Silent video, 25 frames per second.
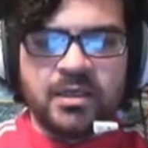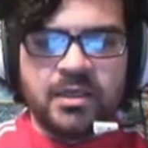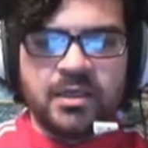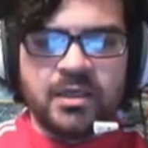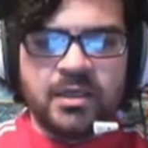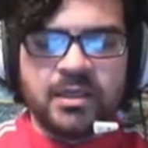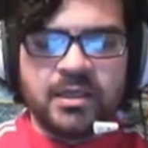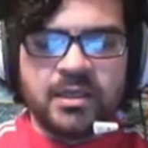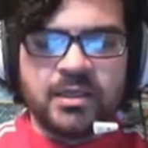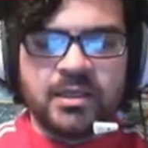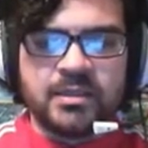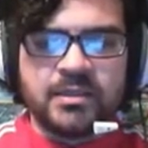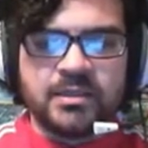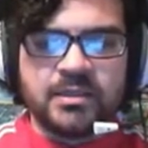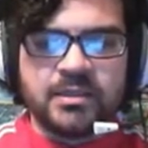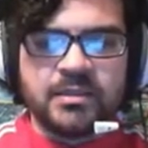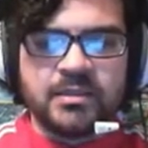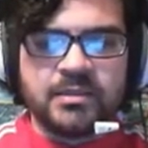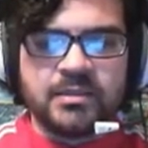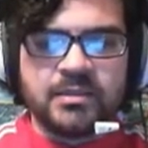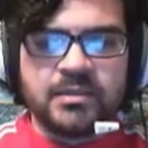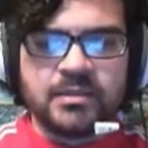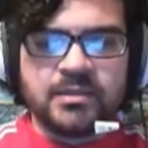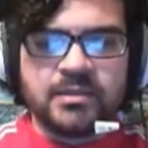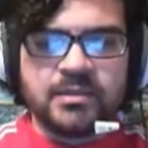
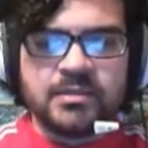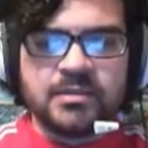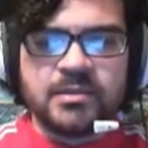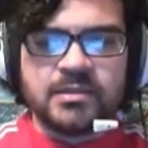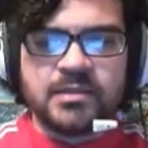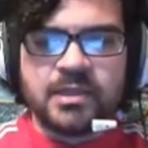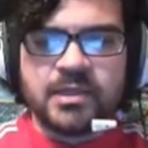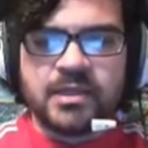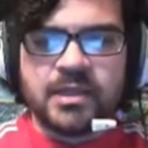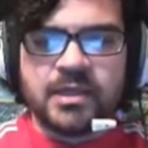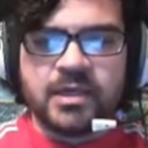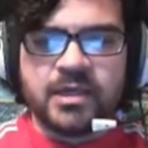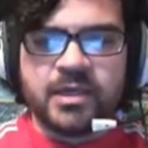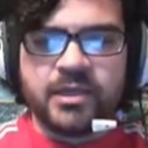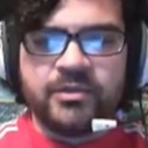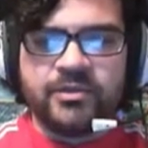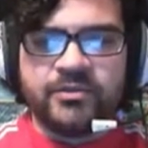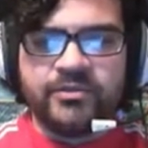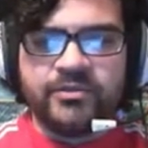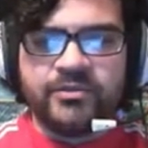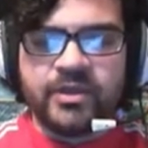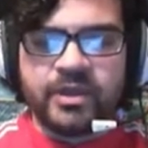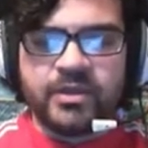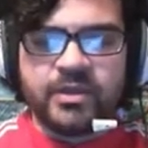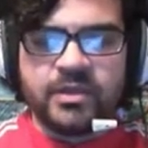And I
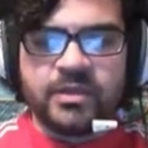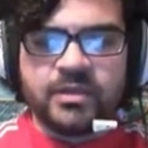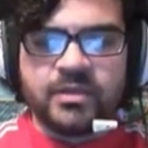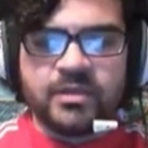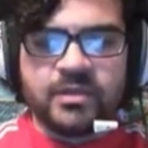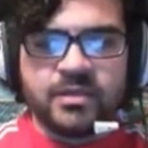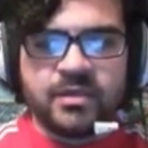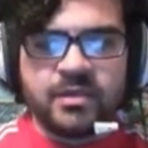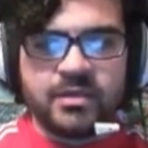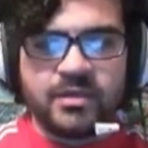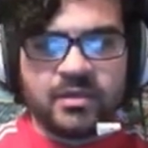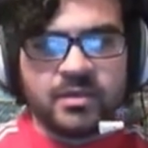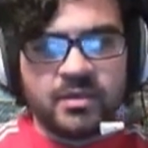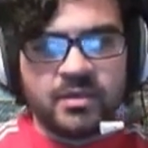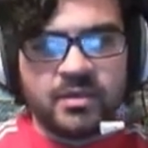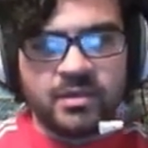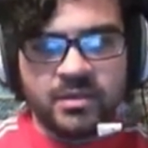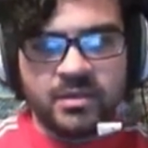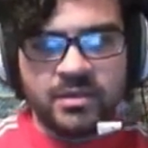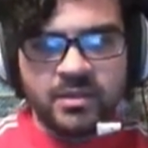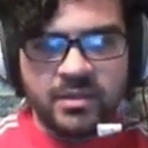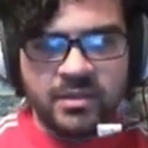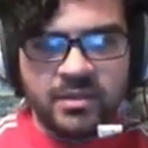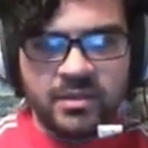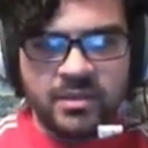think,
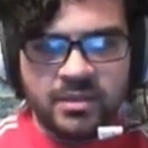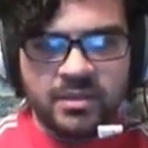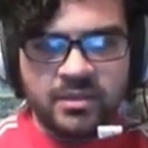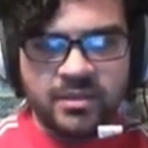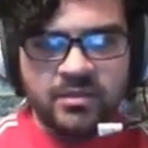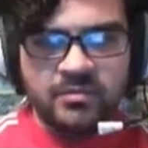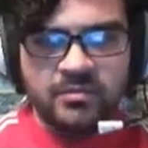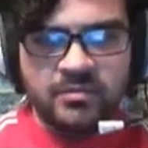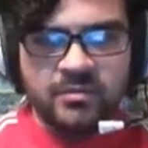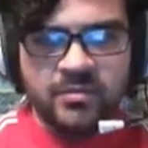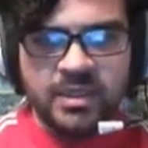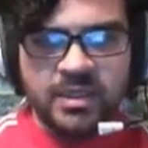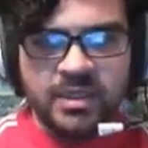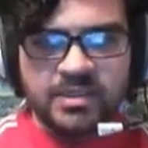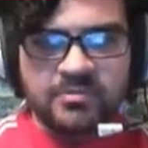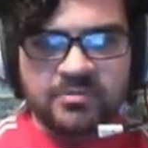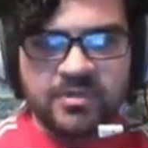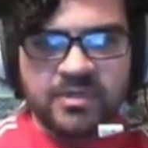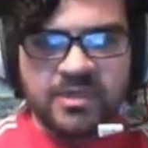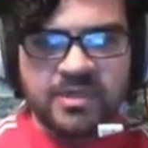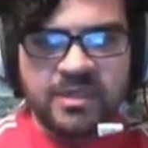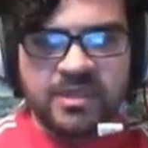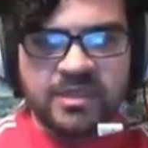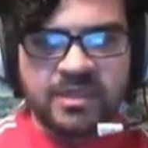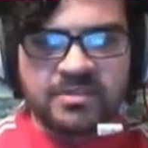as we are
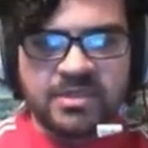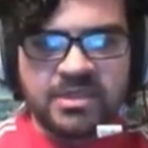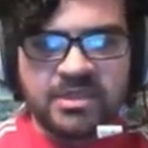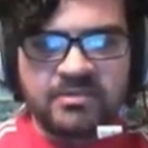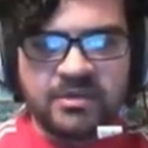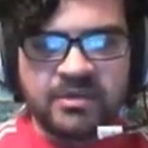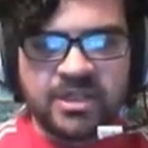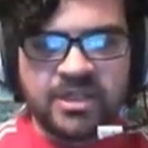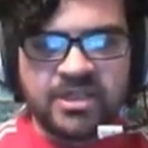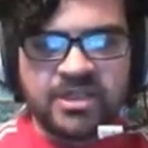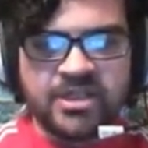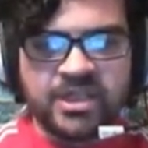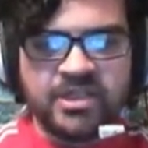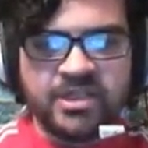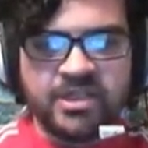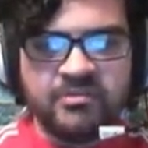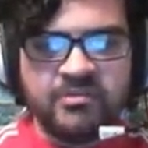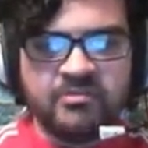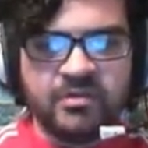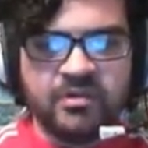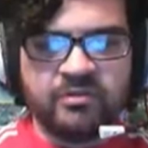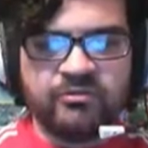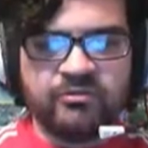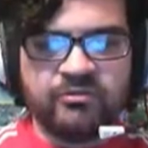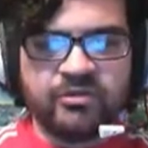down 2 energy, we'll
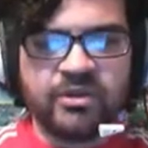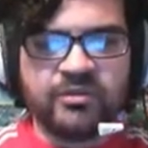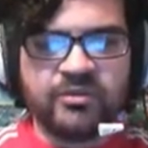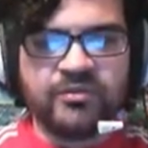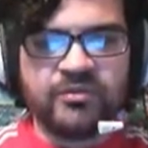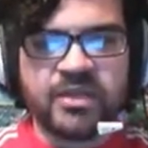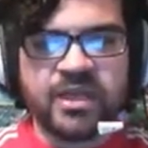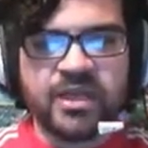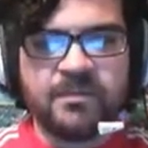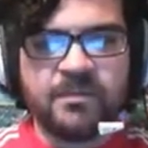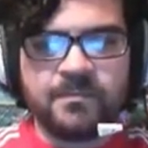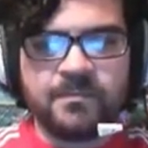recover them.